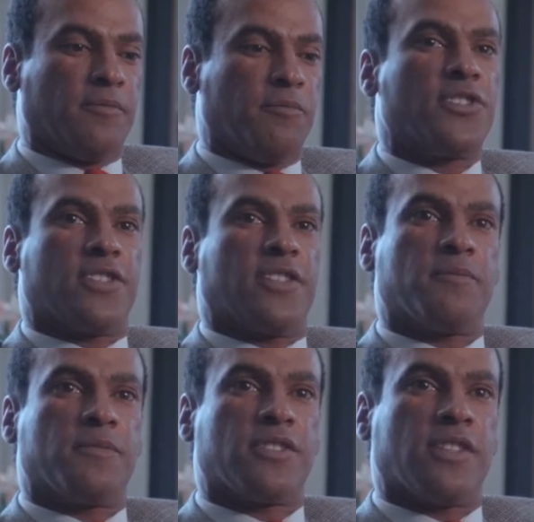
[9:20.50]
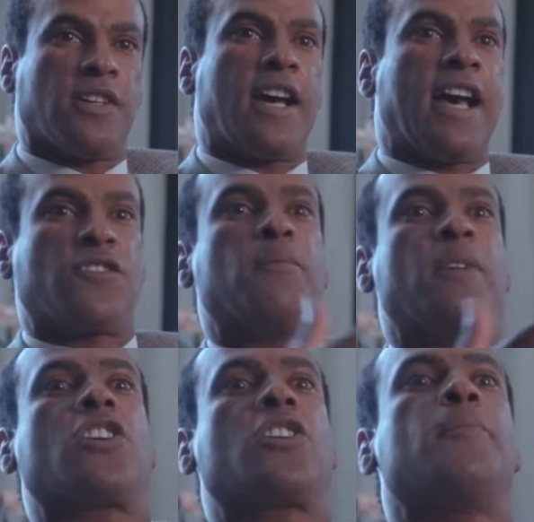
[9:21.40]
Muslims after
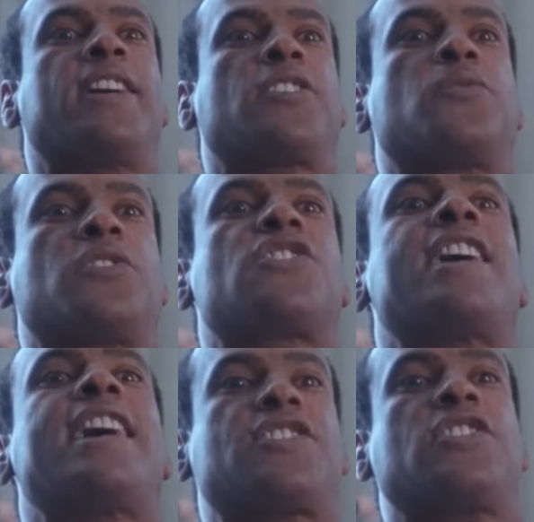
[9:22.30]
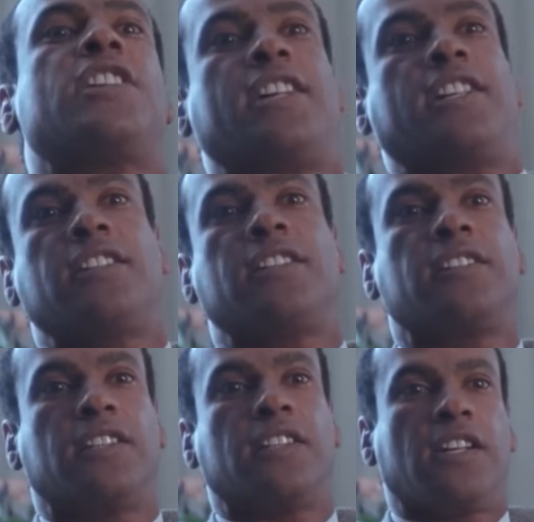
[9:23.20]
Malcolm X was assassinated.
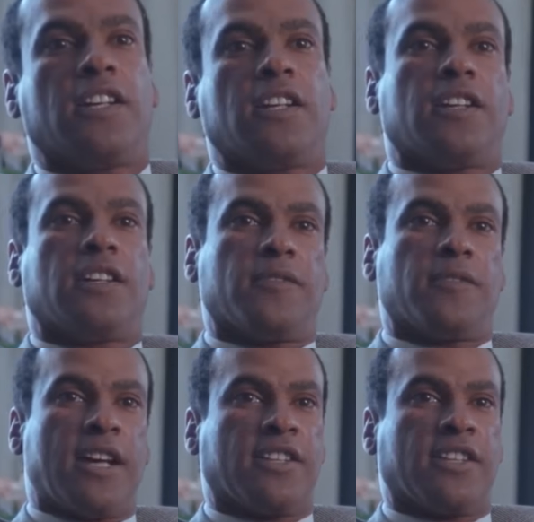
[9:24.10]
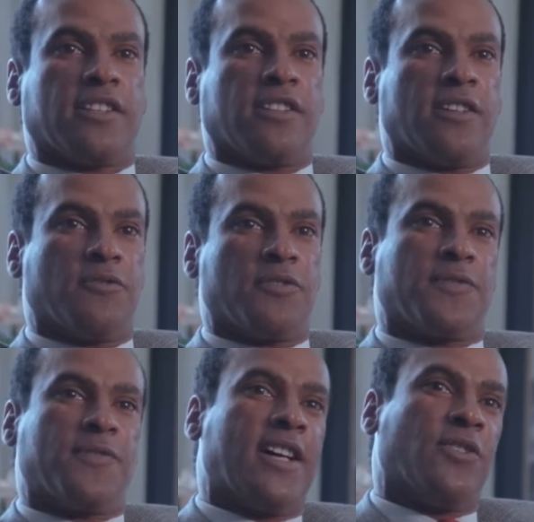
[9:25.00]
I think that I was
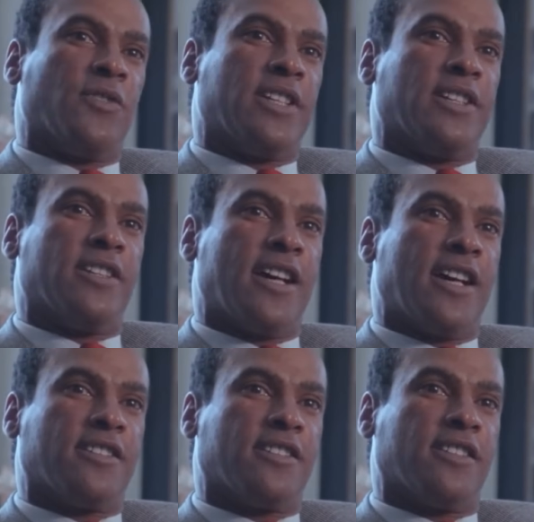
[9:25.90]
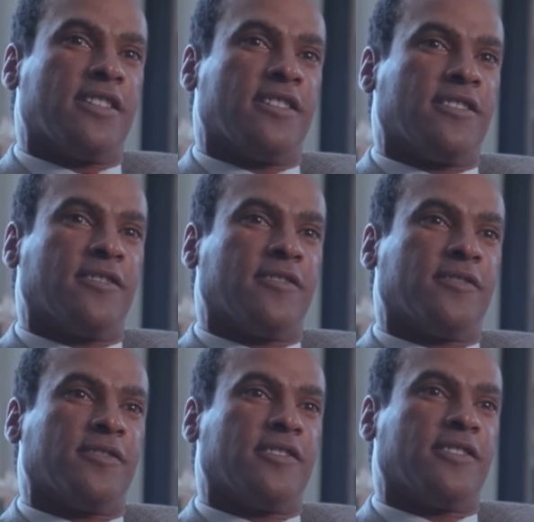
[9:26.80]
following not
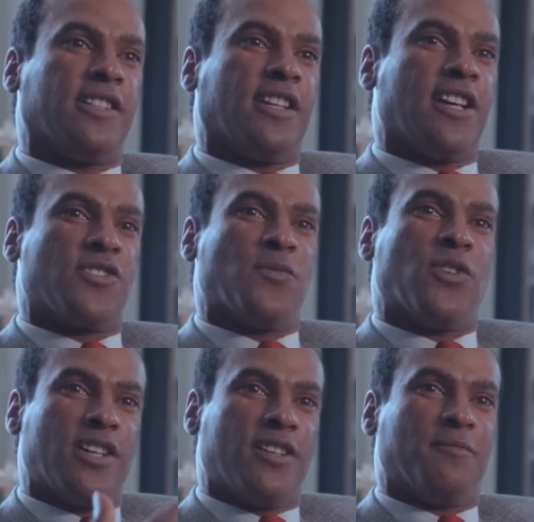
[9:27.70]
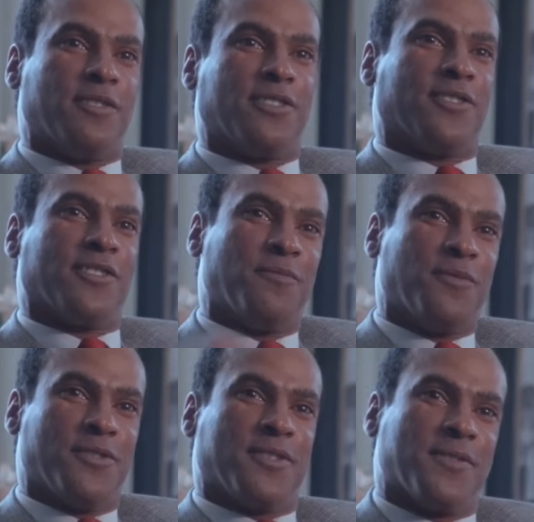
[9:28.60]
Elijah Muhammad or the
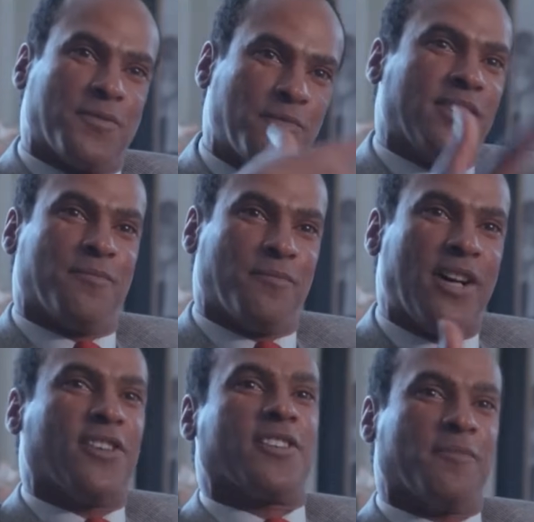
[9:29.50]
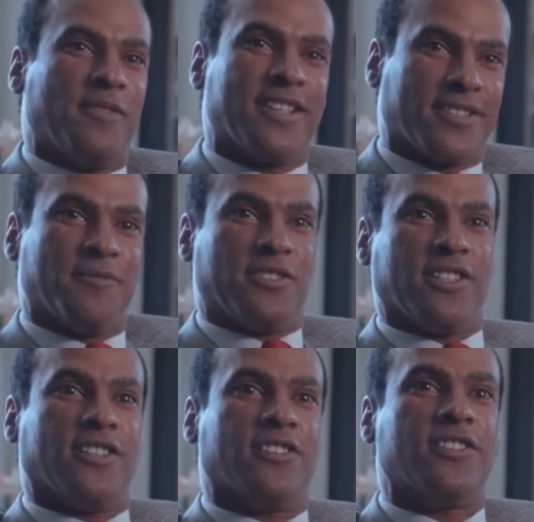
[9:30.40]
Muslims, but Malcolm X
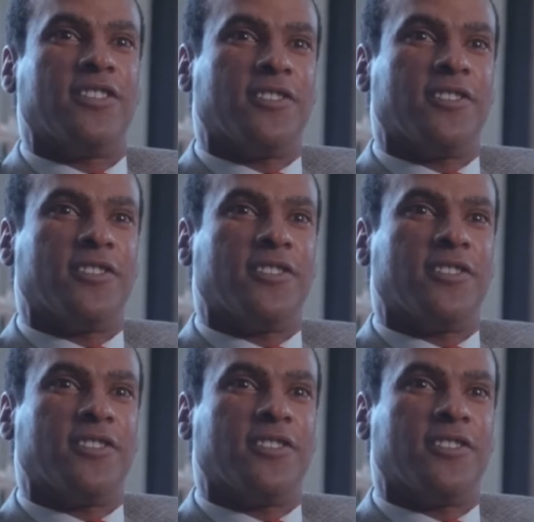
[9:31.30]
himself.